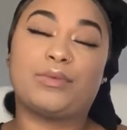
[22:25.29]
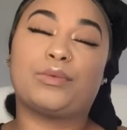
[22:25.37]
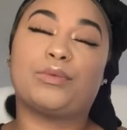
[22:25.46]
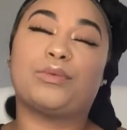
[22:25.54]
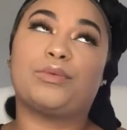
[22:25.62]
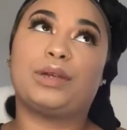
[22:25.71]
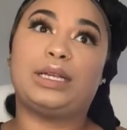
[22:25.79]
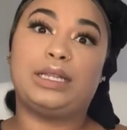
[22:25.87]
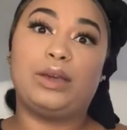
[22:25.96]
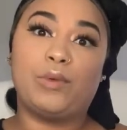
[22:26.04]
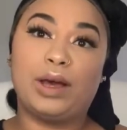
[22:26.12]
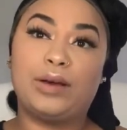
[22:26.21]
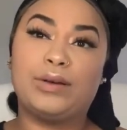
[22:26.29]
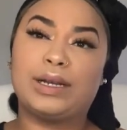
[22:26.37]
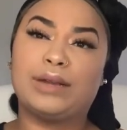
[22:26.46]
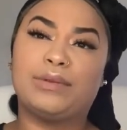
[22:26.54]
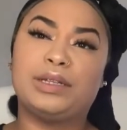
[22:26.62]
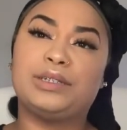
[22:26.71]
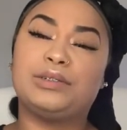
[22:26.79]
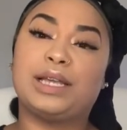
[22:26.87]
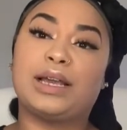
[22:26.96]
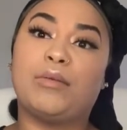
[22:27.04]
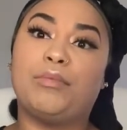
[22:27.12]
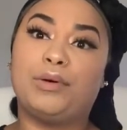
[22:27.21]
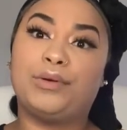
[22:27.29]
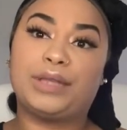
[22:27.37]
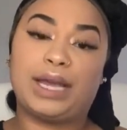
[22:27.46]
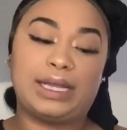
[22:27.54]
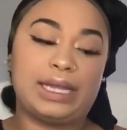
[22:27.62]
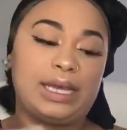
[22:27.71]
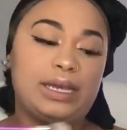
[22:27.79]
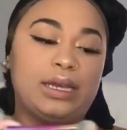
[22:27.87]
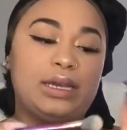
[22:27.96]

really well, and I really do like a bold highlight.